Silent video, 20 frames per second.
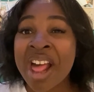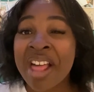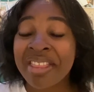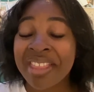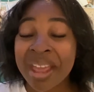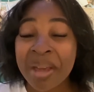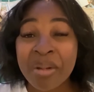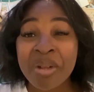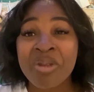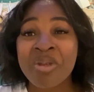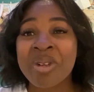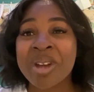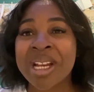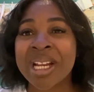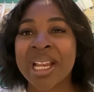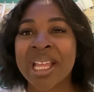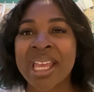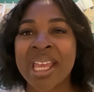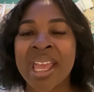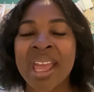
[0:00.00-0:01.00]
they were
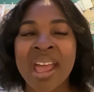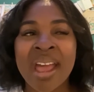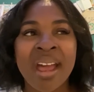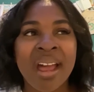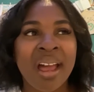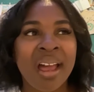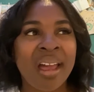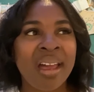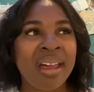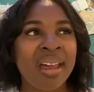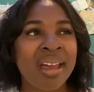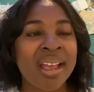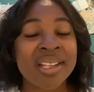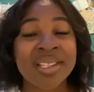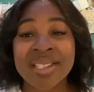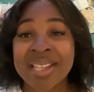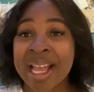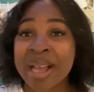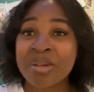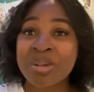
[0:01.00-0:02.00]
really
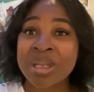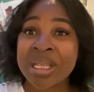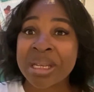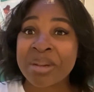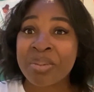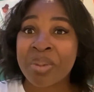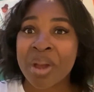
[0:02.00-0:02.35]
astounded